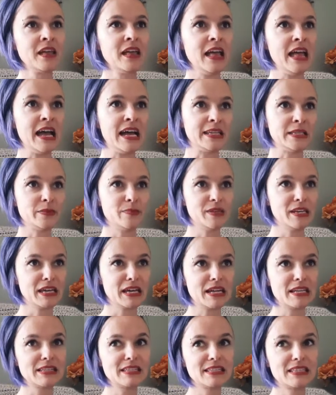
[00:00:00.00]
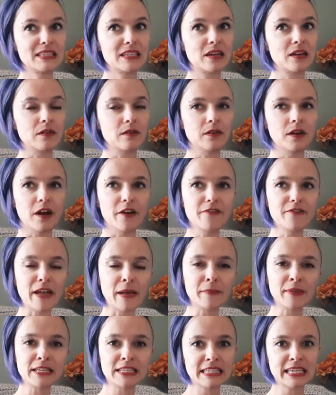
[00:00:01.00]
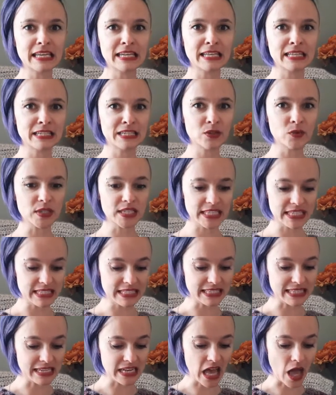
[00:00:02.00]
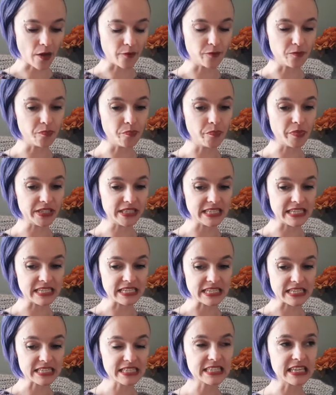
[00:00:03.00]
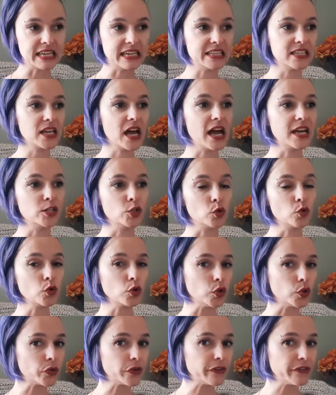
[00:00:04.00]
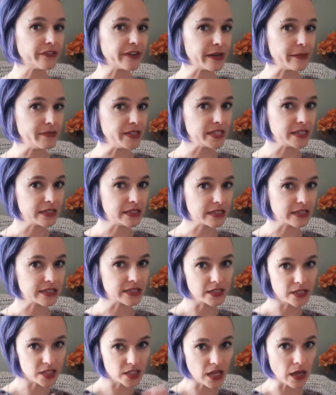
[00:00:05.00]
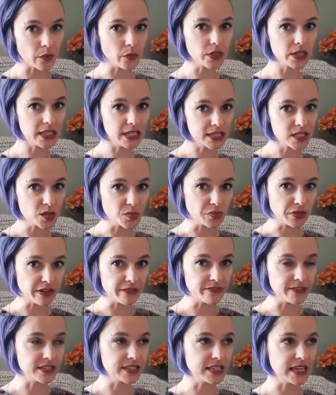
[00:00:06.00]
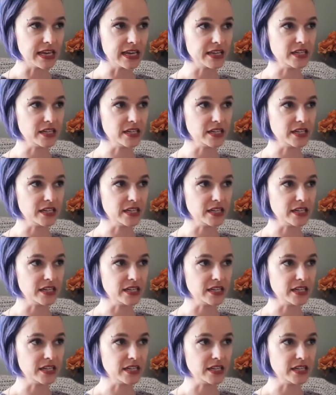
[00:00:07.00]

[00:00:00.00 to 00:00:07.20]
And because our family is getting into a season of busyness, and I don't glorify busyness. I would like to preface that.